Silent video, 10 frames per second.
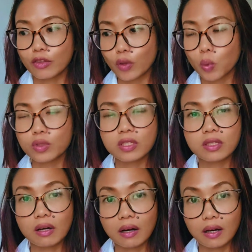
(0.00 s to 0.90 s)

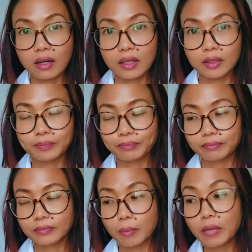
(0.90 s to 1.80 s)
those
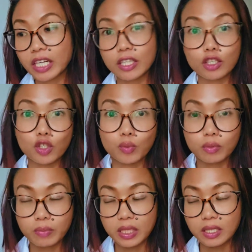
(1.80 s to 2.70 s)
money that he
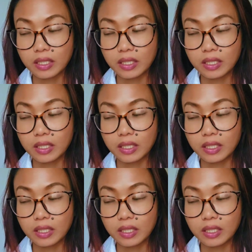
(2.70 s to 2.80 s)
will be